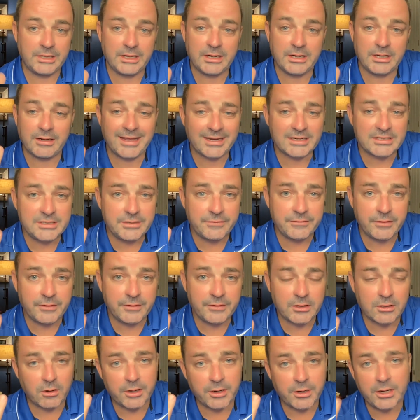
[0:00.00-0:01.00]
Get on the activity
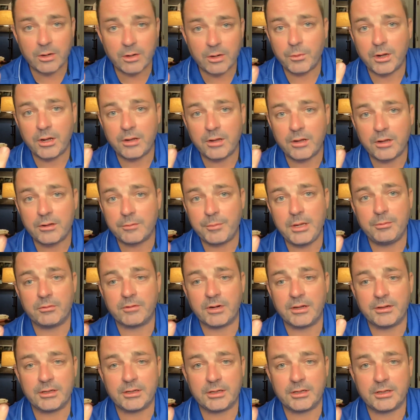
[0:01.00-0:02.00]
call, hear what other people
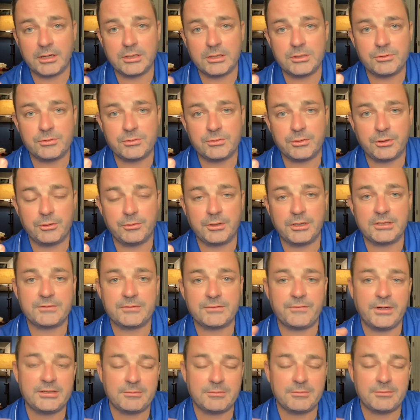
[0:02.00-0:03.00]
around the country are doing. It's
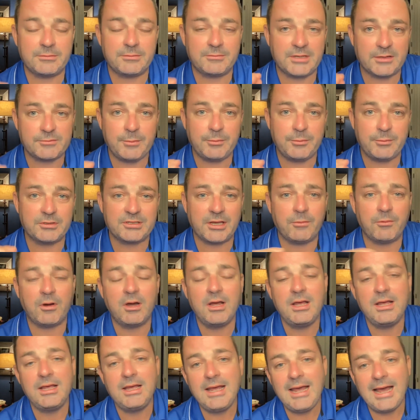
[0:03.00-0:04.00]
funny, sometimes people say,
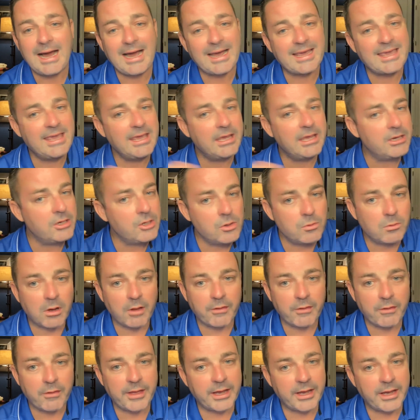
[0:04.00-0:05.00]
well, I can't do
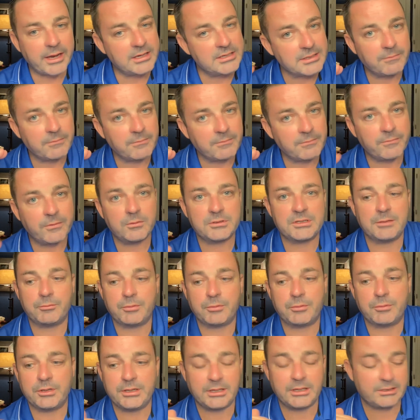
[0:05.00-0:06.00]
all that because I'm focused on
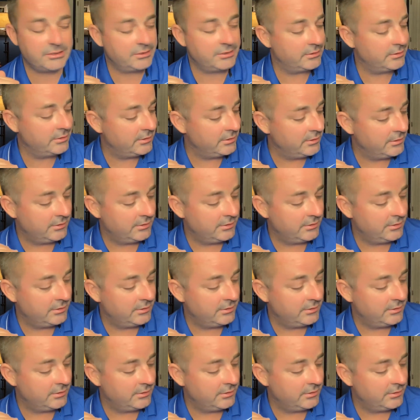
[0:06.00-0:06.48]
production.